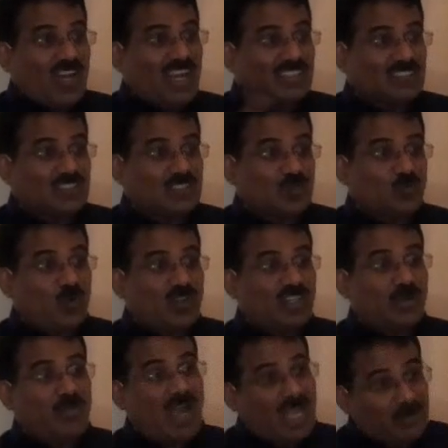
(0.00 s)
let's see what the
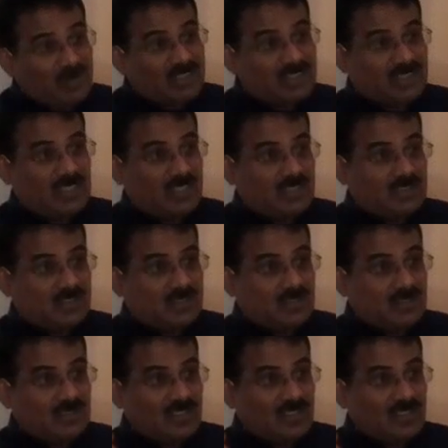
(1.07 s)
Bible says.